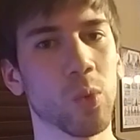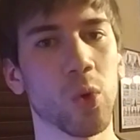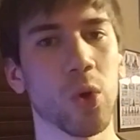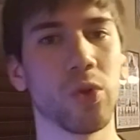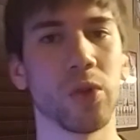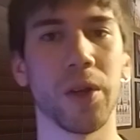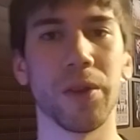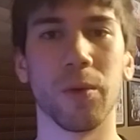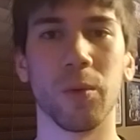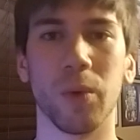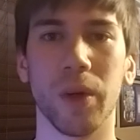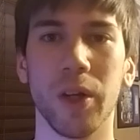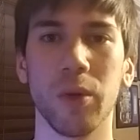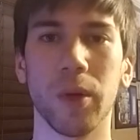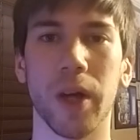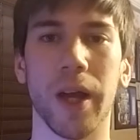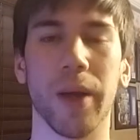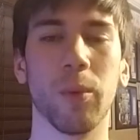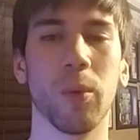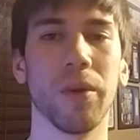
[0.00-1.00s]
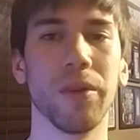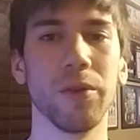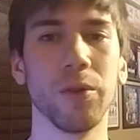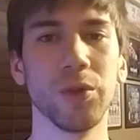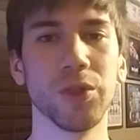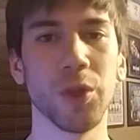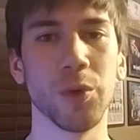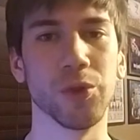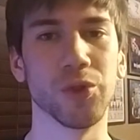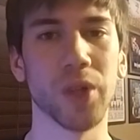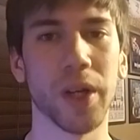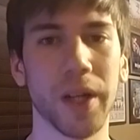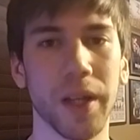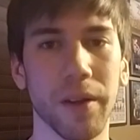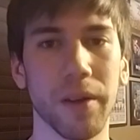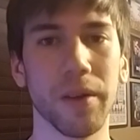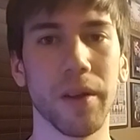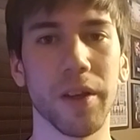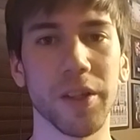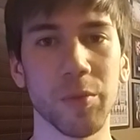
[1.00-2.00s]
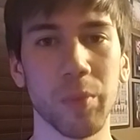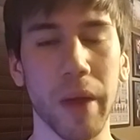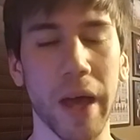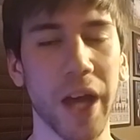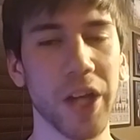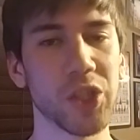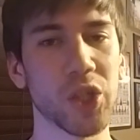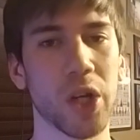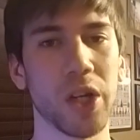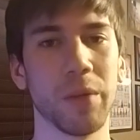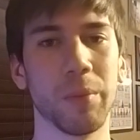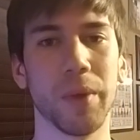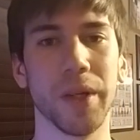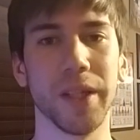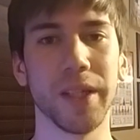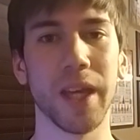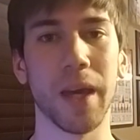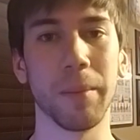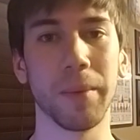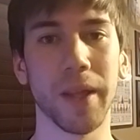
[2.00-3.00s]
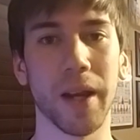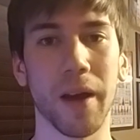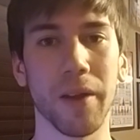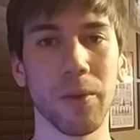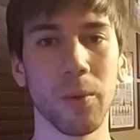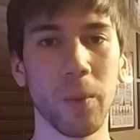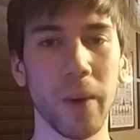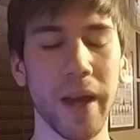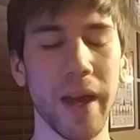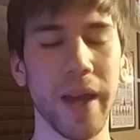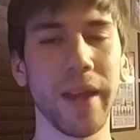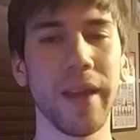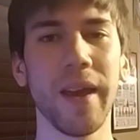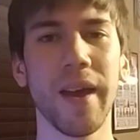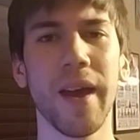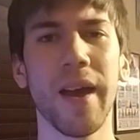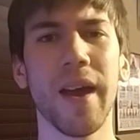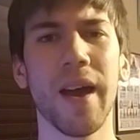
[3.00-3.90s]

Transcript: rolling around the ring while one of the Usos was trying to splash on him, but he kept getting out of the way.